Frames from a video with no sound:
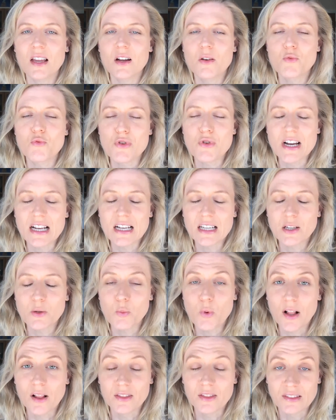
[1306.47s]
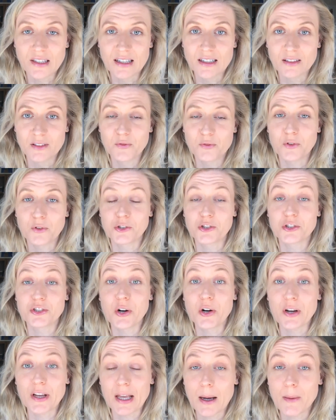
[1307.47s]
Really well done for
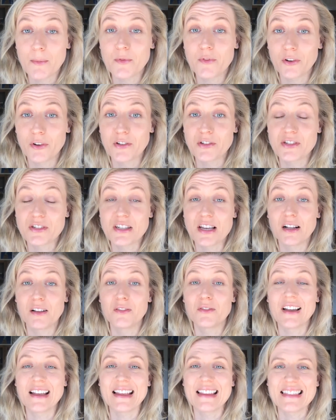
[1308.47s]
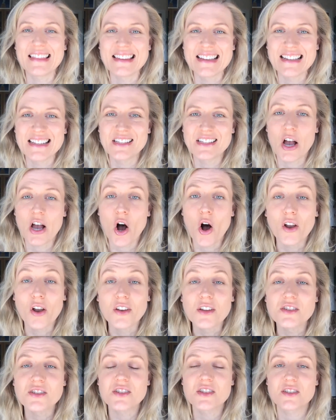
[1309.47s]
showing up for yourself in this
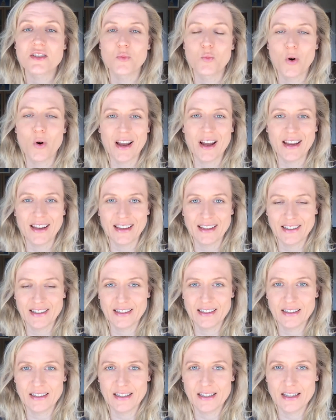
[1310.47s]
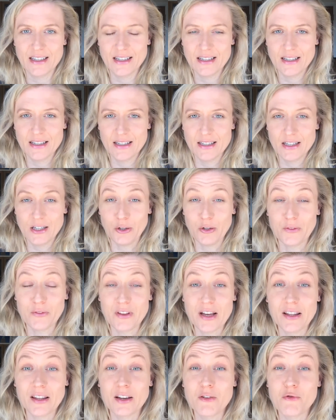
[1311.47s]
honest way. You've
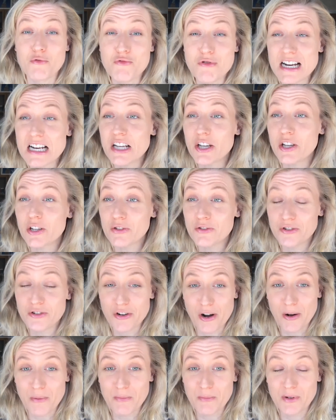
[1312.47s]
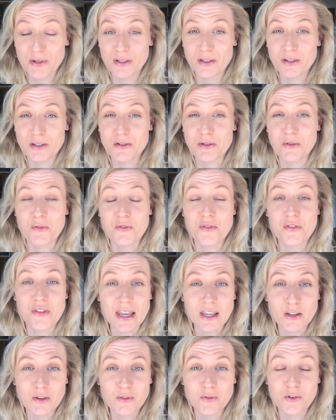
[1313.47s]
done a really good job. So
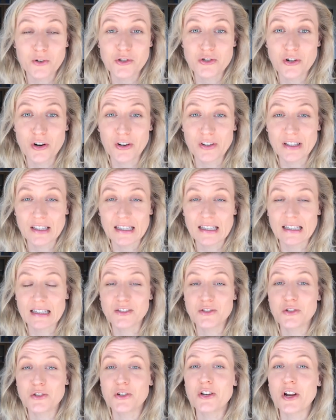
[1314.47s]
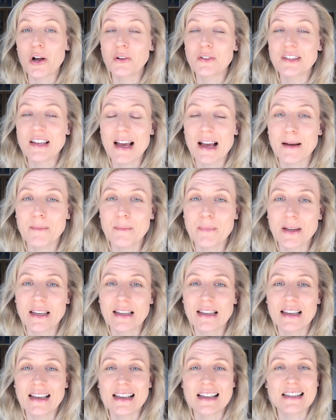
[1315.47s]
thank you for joining in. As you know, tapping
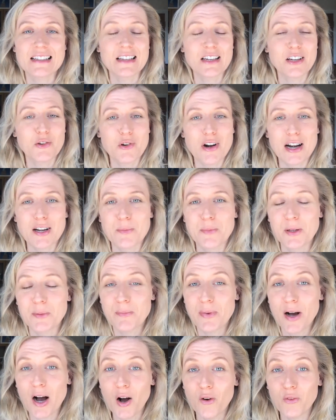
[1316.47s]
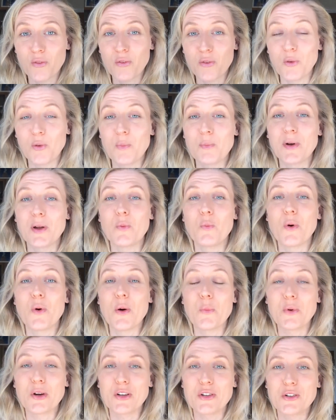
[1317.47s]
is incredibly powerful, but when
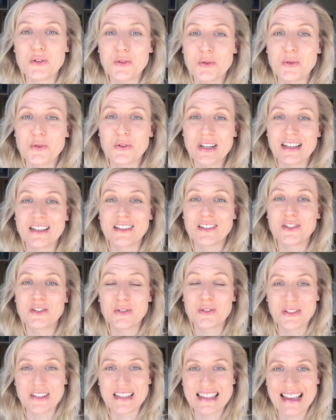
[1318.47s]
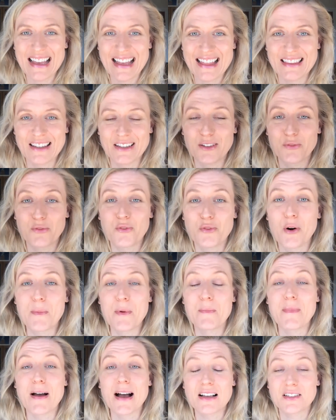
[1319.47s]
we do it together from
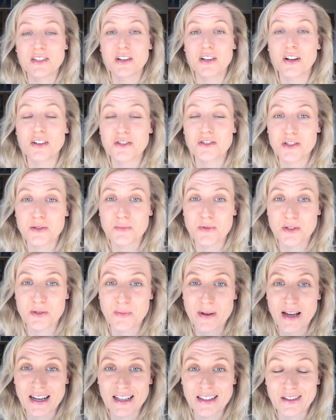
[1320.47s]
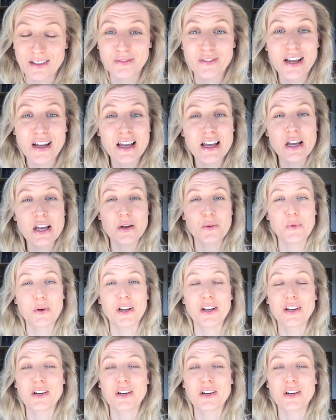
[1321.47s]
a mass conscious perspective, we are